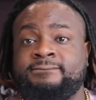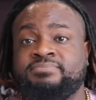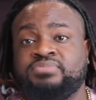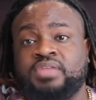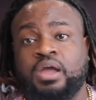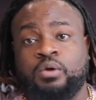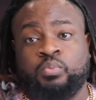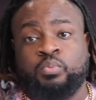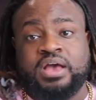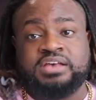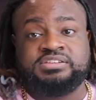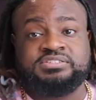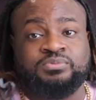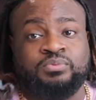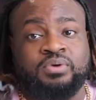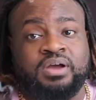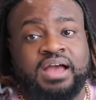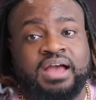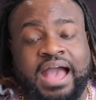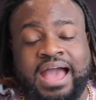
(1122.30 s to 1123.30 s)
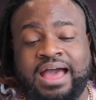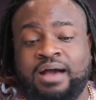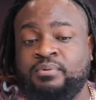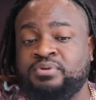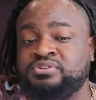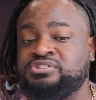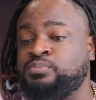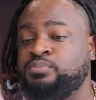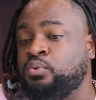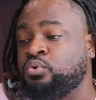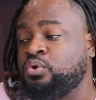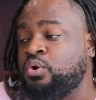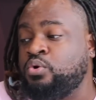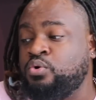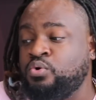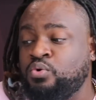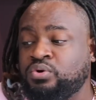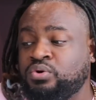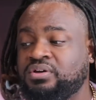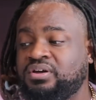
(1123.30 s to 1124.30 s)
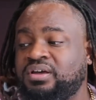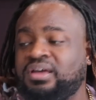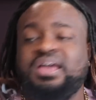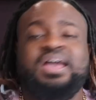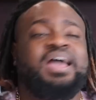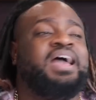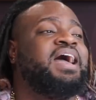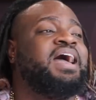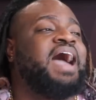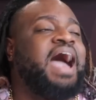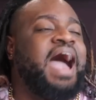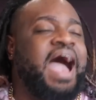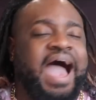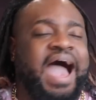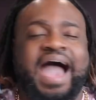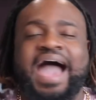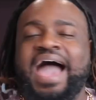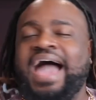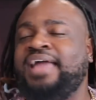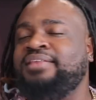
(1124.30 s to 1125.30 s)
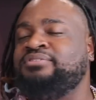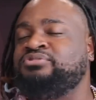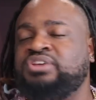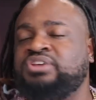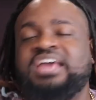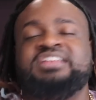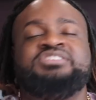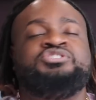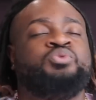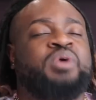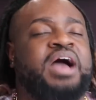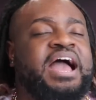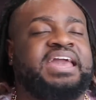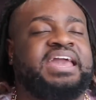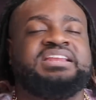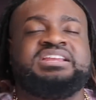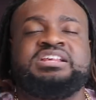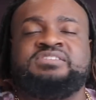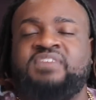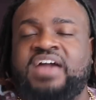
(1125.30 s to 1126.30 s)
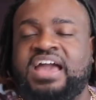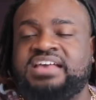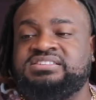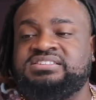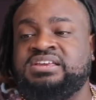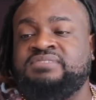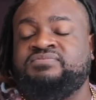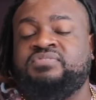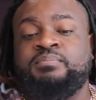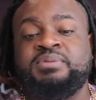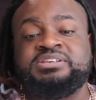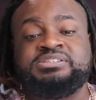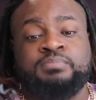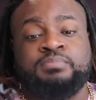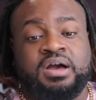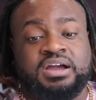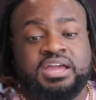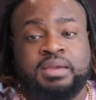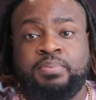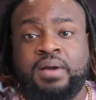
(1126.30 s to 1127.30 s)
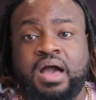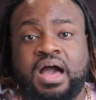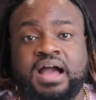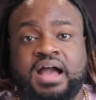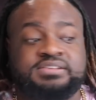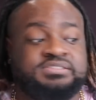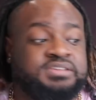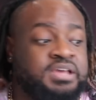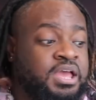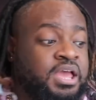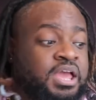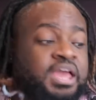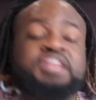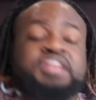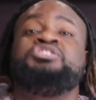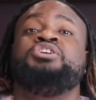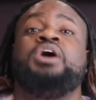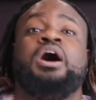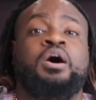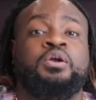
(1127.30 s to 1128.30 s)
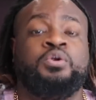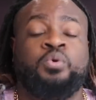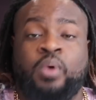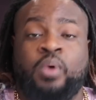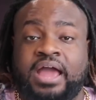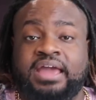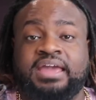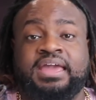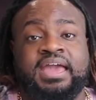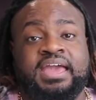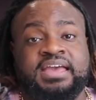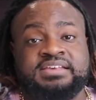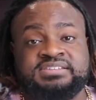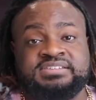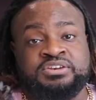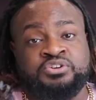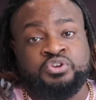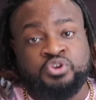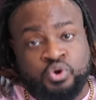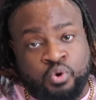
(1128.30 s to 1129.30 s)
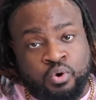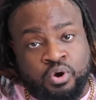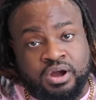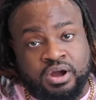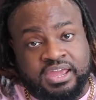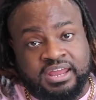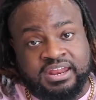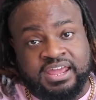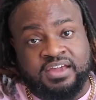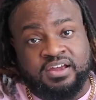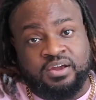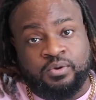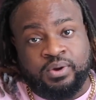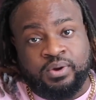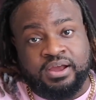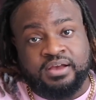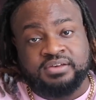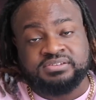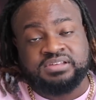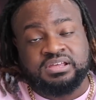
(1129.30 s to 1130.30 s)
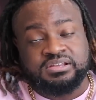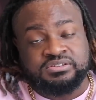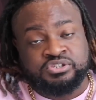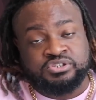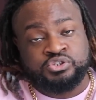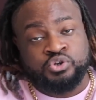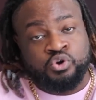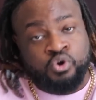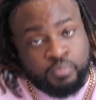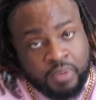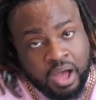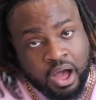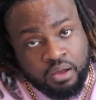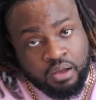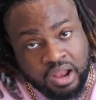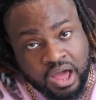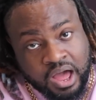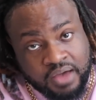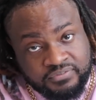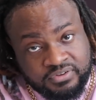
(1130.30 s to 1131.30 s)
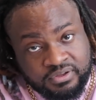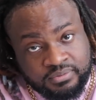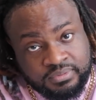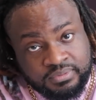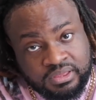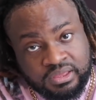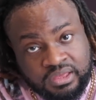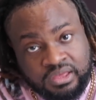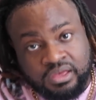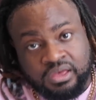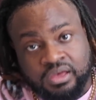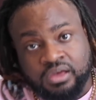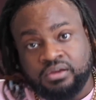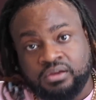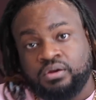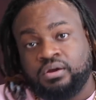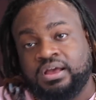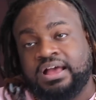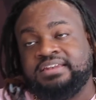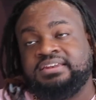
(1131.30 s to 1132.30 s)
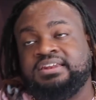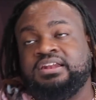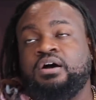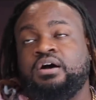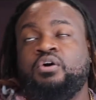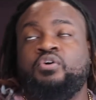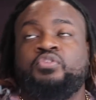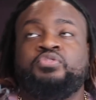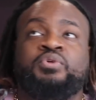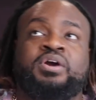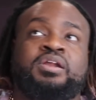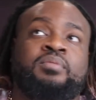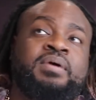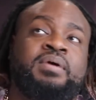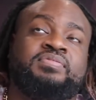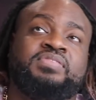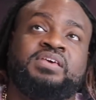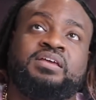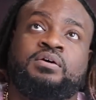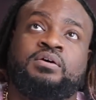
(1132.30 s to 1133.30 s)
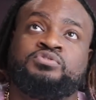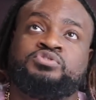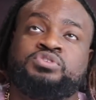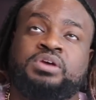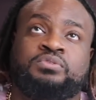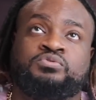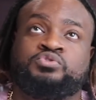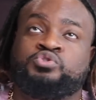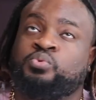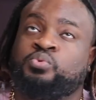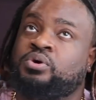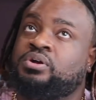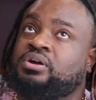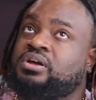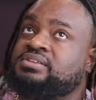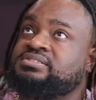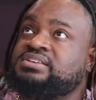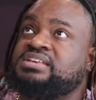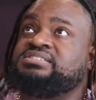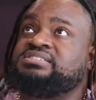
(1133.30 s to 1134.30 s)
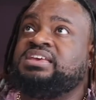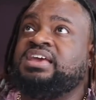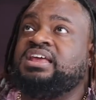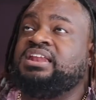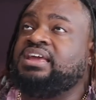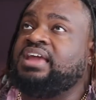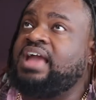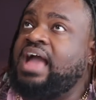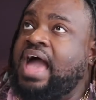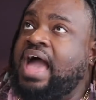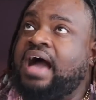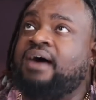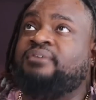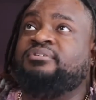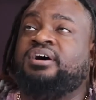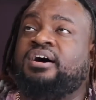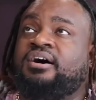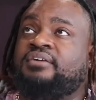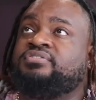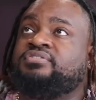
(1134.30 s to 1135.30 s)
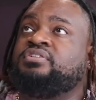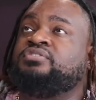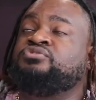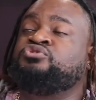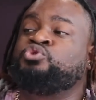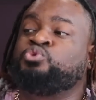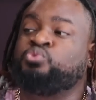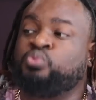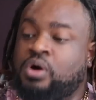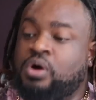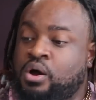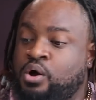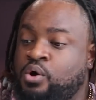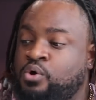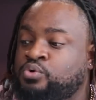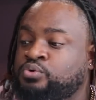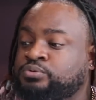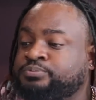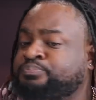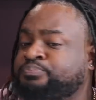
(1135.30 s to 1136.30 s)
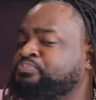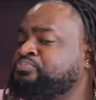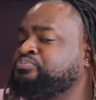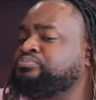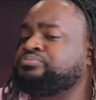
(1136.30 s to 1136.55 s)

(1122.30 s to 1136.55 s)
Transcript: A restaurant. I don't want to smoke no hookah. Until I get this vaccine for Miss Monkeypox, until all the white gays in New York and everywhere else consume all of them. Girl, I did a whole thread about that on Twitter because it's getting out of control.